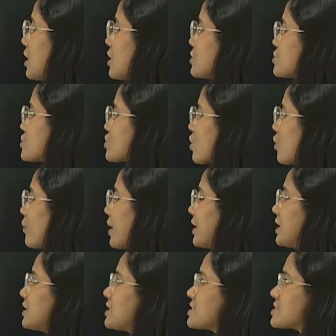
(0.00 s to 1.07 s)
So when
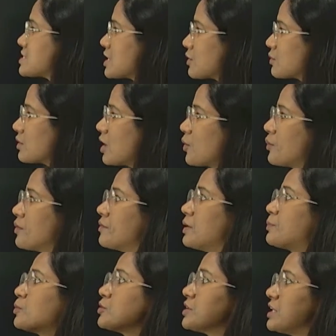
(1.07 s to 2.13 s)
it is singular, we will
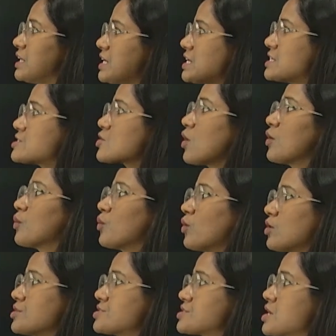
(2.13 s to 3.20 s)
put is or
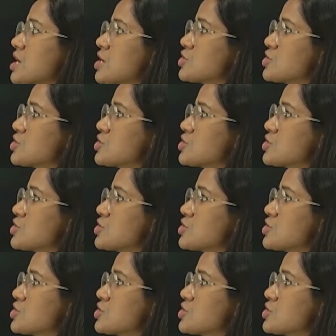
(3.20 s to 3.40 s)
was.